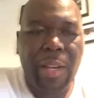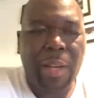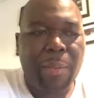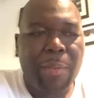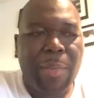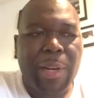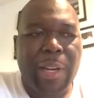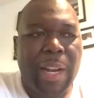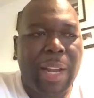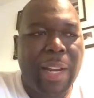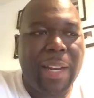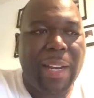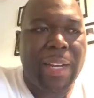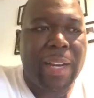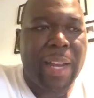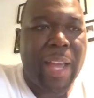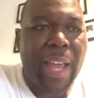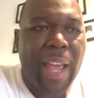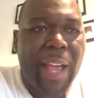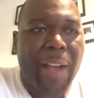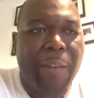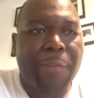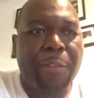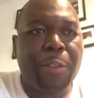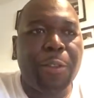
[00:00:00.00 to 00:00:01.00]
but I didn't
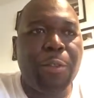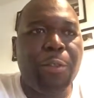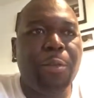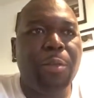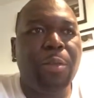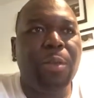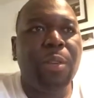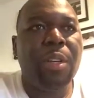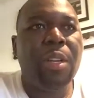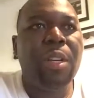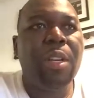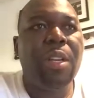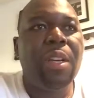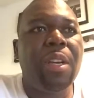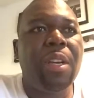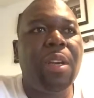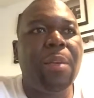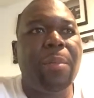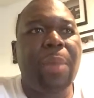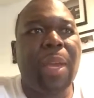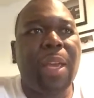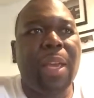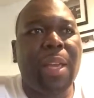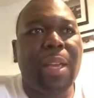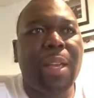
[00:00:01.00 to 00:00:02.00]
have to
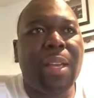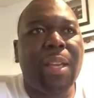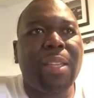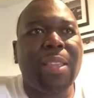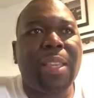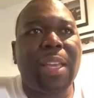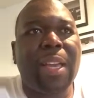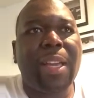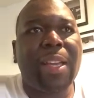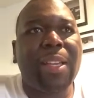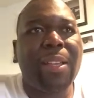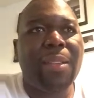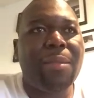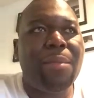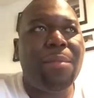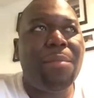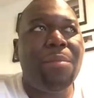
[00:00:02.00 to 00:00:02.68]
make that